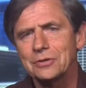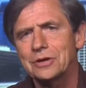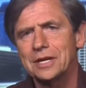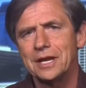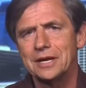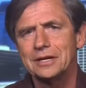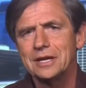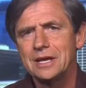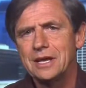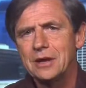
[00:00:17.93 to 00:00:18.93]
Look, Ed,
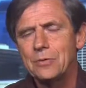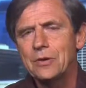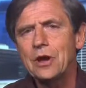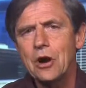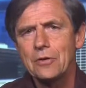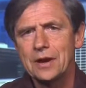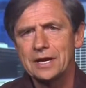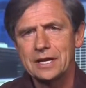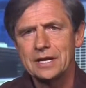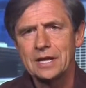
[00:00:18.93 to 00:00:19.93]
we
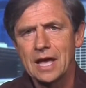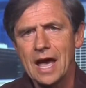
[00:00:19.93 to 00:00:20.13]
already